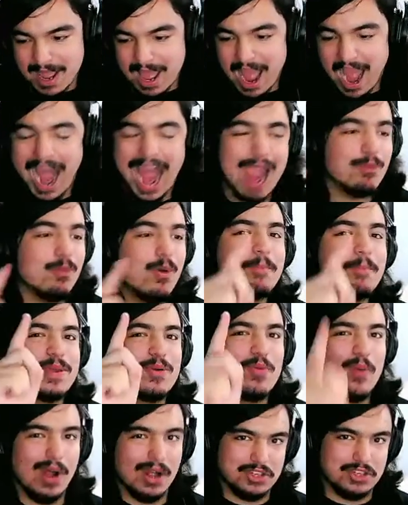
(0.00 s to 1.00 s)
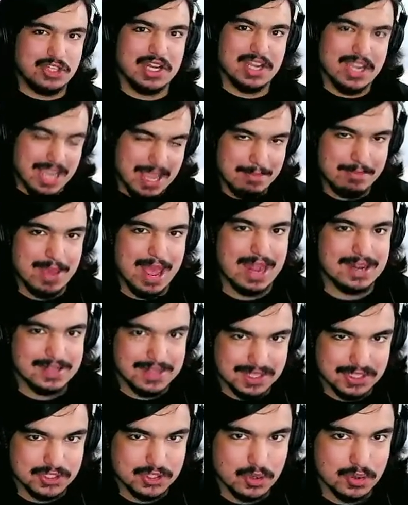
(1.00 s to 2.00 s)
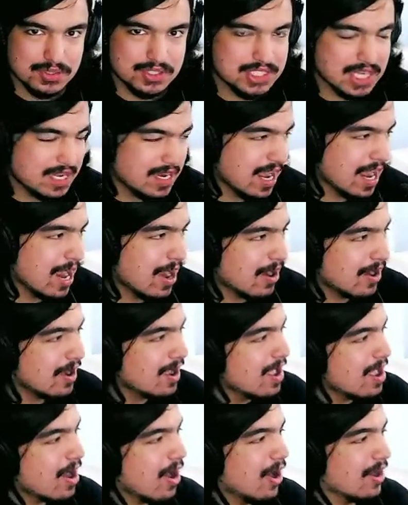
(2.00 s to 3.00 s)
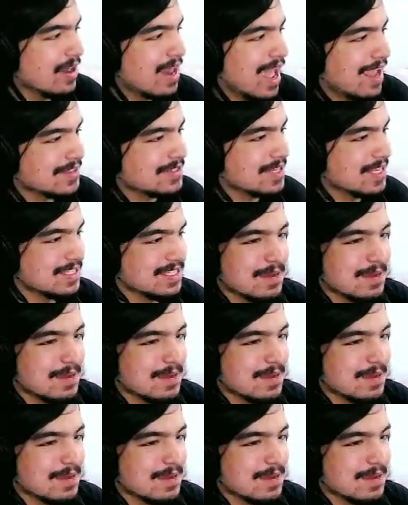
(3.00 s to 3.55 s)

I will be watching Impact this Thursday night on Access.